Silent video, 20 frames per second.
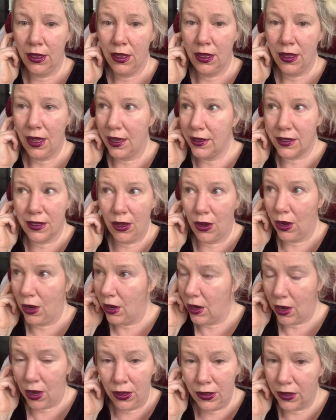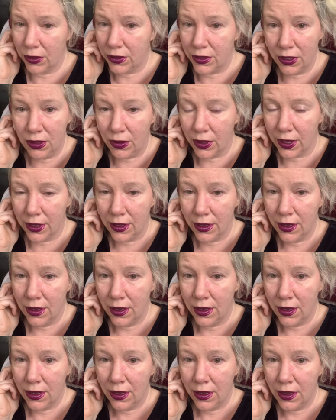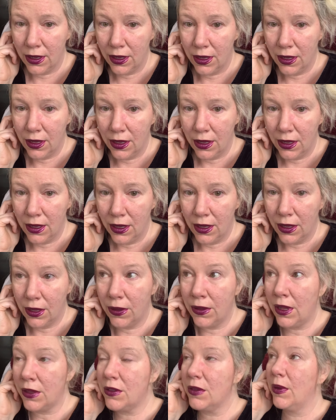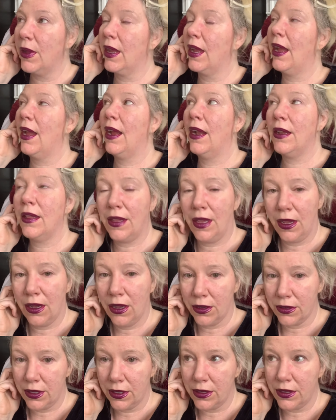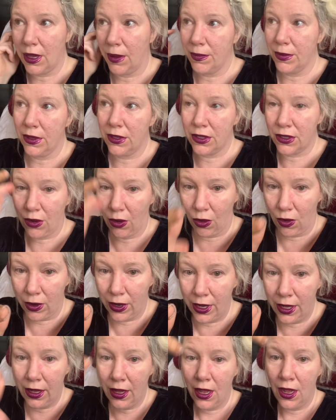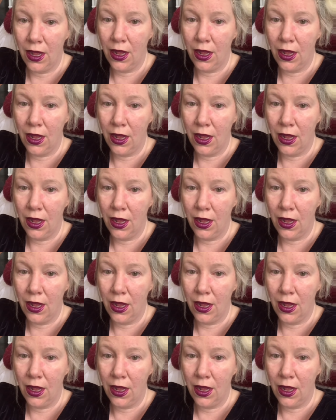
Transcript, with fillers: That's all you're doing. You're not doing anything else except scoring